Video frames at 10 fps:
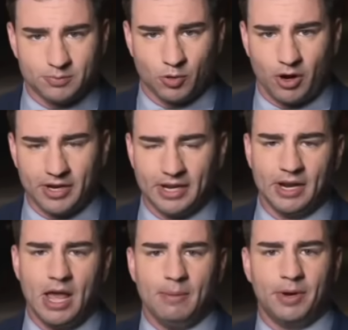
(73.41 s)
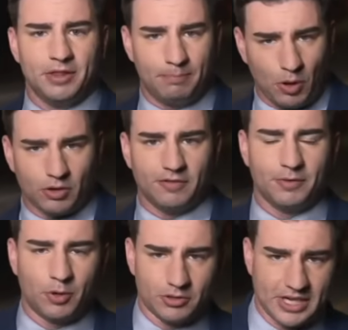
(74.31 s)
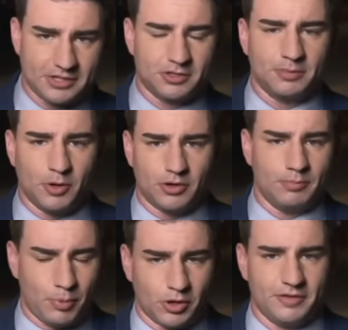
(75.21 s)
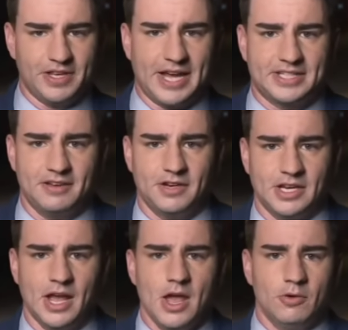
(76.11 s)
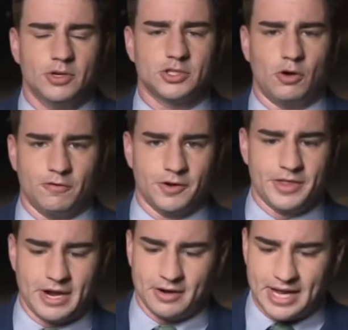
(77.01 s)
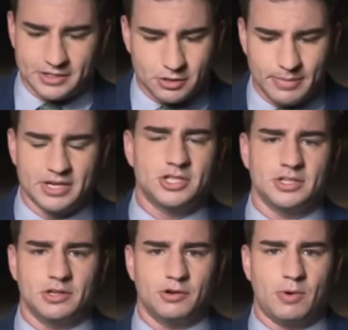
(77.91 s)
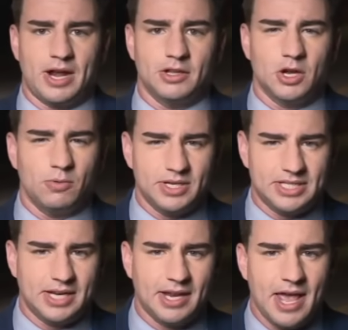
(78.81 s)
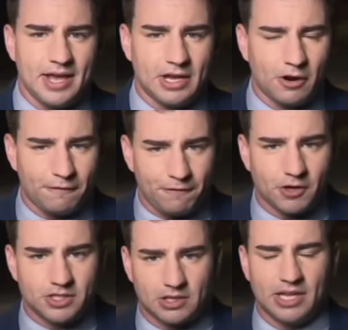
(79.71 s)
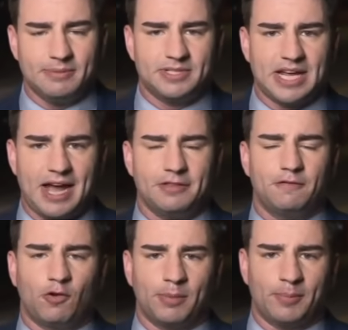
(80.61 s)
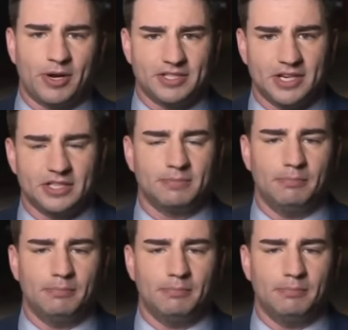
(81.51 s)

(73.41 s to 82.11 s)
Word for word: brought in, but the bulk of the protesters, the bulk bulk of the activity was over there. And as you mentioned a little while ago, we did get our first glimpse at the former president's